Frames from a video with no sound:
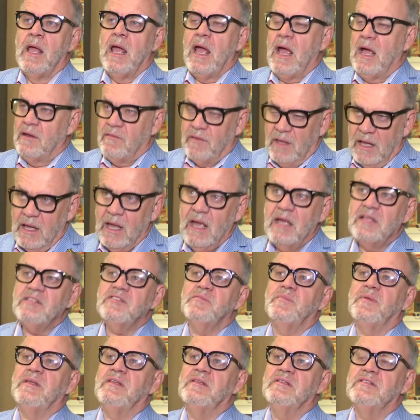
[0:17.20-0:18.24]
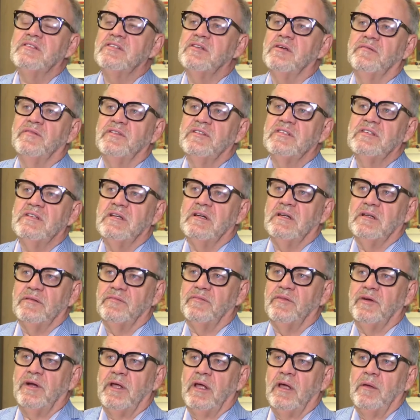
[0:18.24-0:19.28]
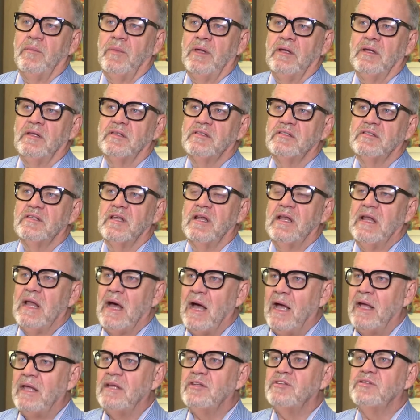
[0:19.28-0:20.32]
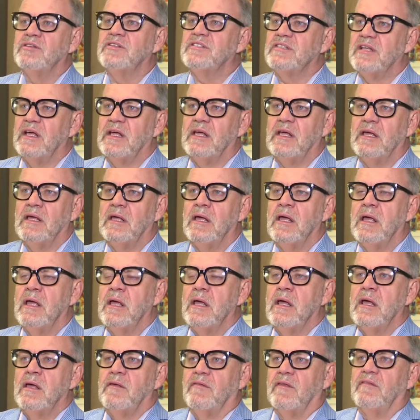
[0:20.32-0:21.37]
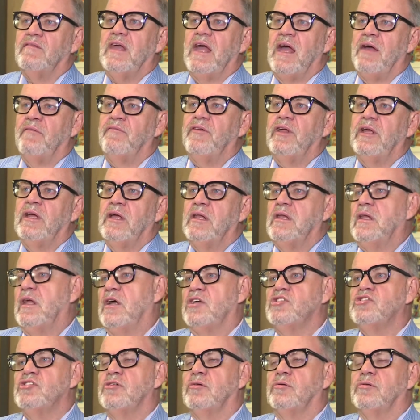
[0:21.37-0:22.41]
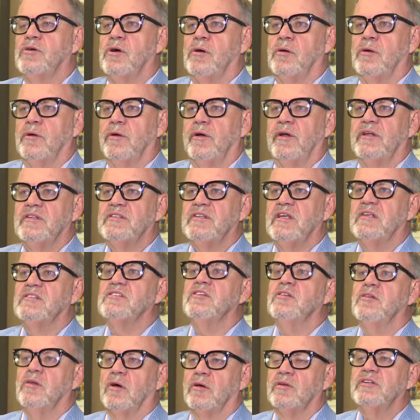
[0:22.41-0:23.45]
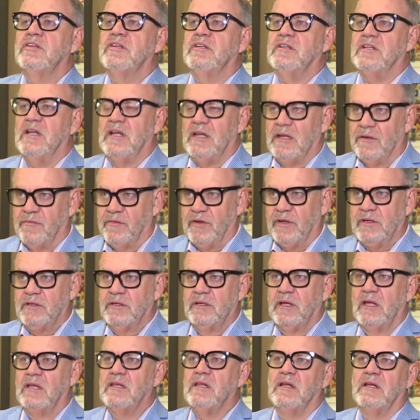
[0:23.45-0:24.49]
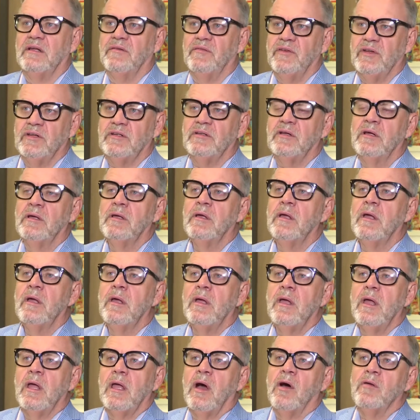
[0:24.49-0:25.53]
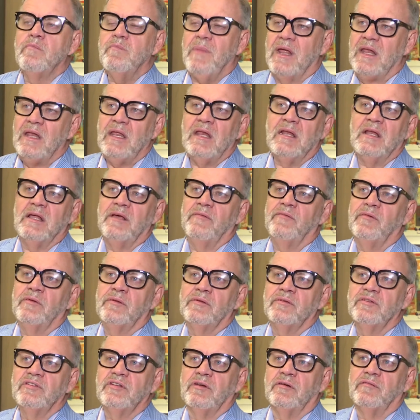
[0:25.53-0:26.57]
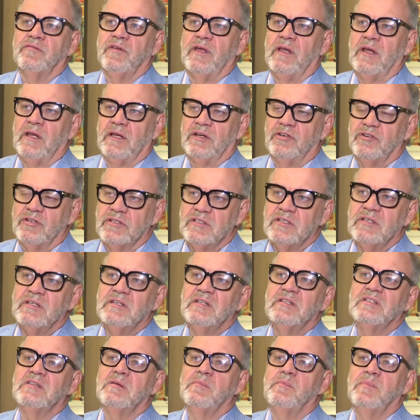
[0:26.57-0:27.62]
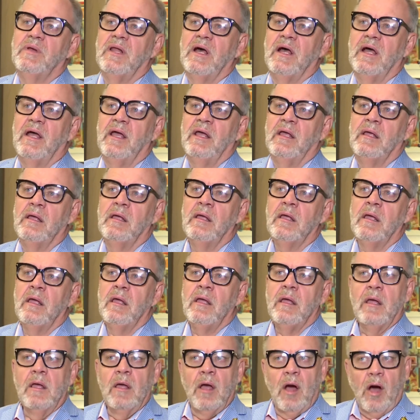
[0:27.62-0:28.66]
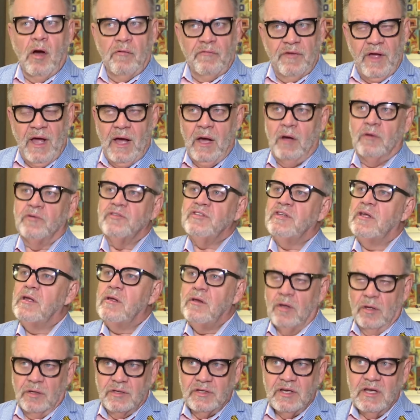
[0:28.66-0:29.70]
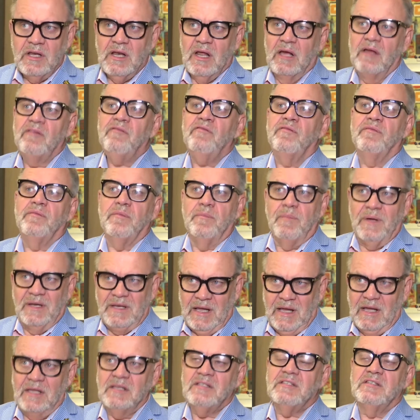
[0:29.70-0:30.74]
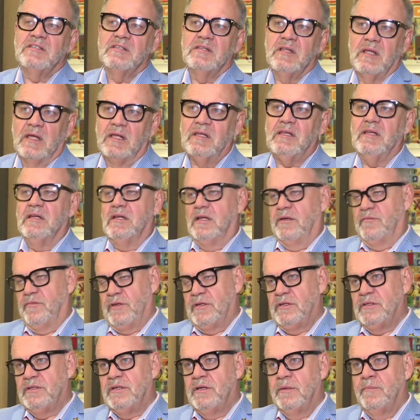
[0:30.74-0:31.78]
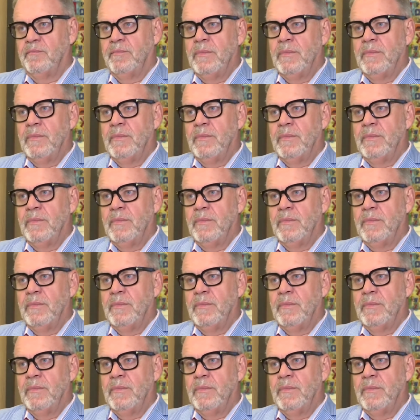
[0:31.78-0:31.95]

And there has been service delivery. I mean, it's a lie to say that the African National Congress has not delivered. It delivered on many levels of electricity supply, of housing, not enough, but yes, it delivered.